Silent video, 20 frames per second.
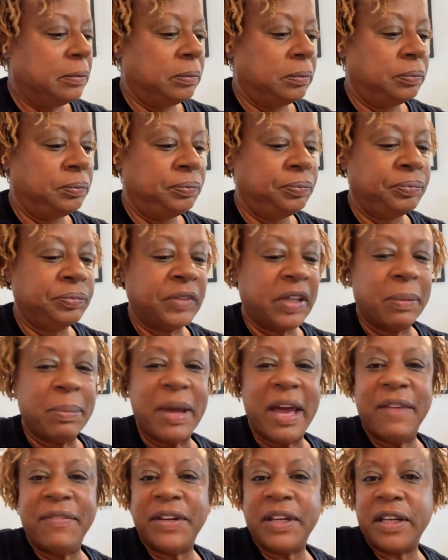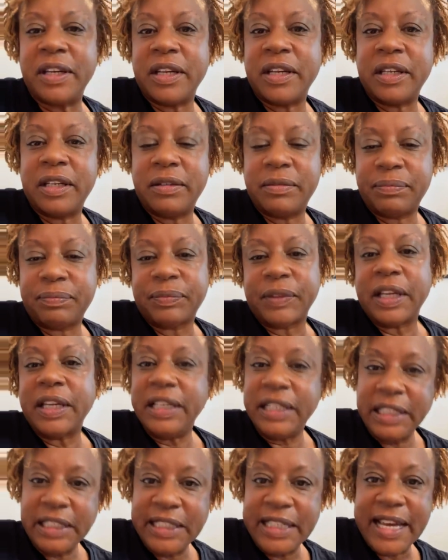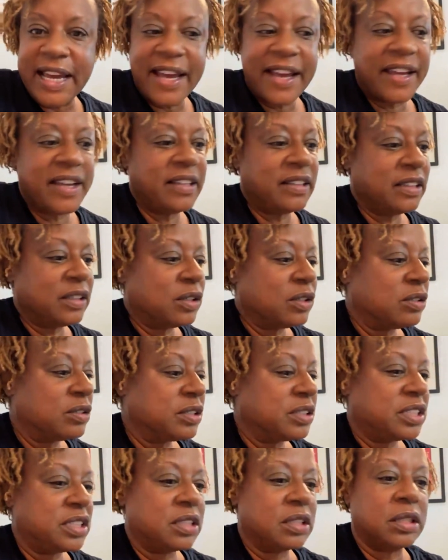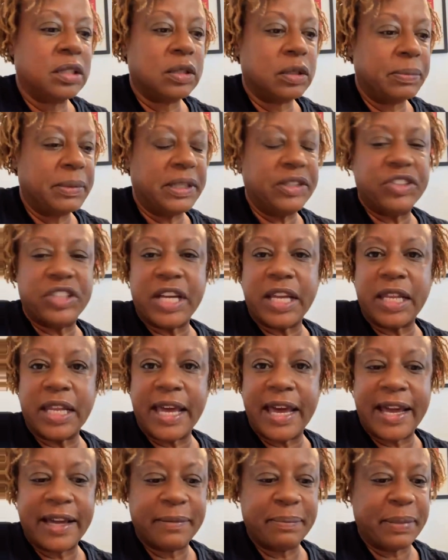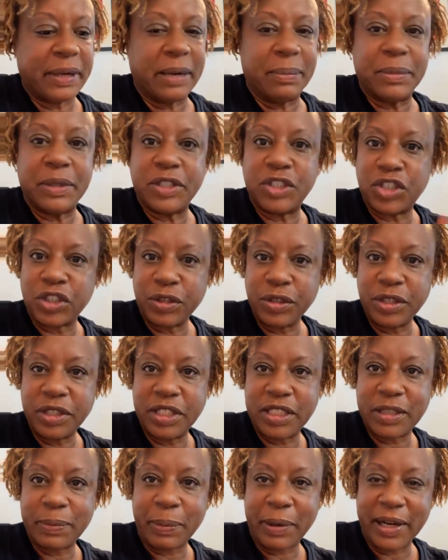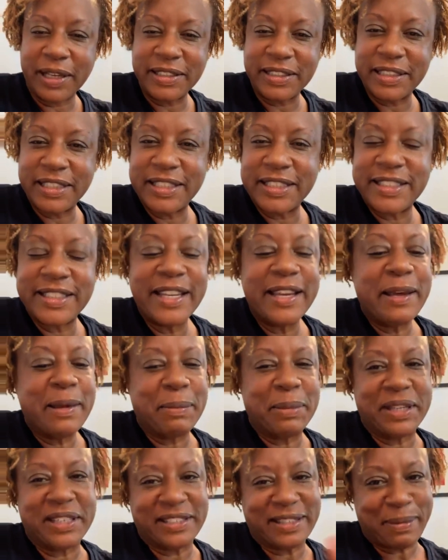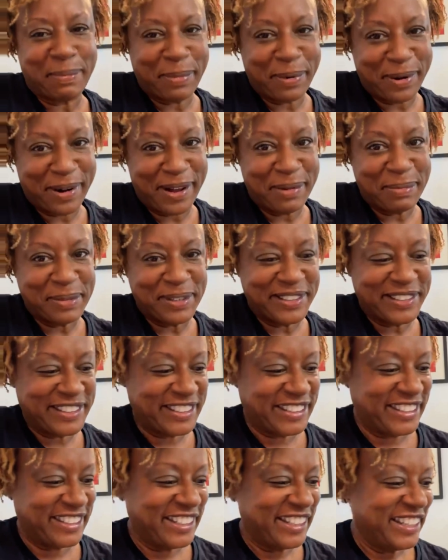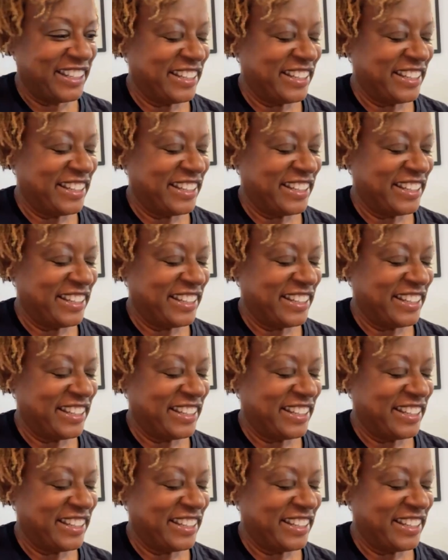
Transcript: I'm having a good day, still a little bit jet lagged, but I'm going to show you this process because I promised.